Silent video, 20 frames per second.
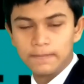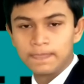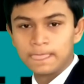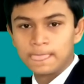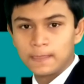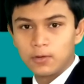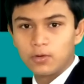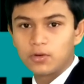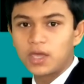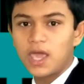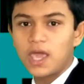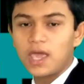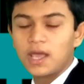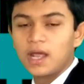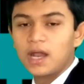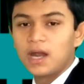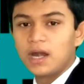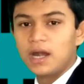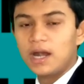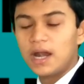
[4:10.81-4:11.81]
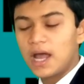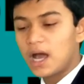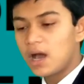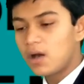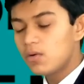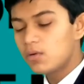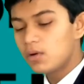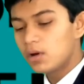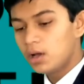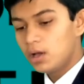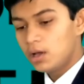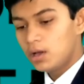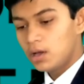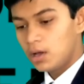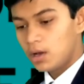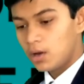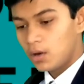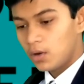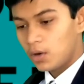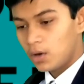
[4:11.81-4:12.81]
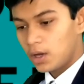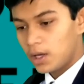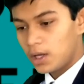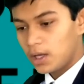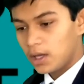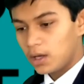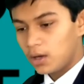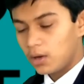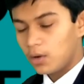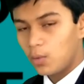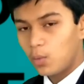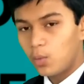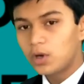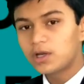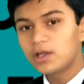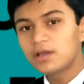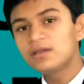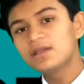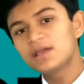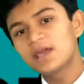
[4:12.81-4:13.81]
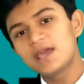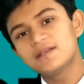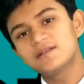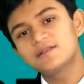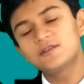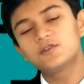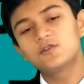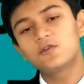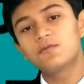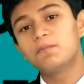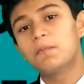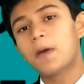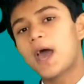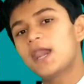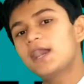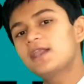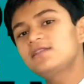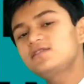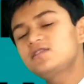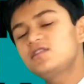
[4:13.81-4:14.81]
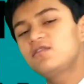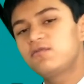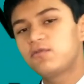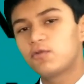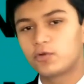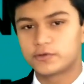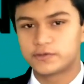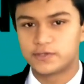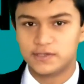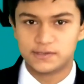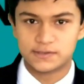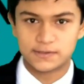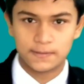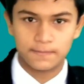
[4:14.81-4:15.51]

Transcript: Okay, now what are the cases of balanced forces?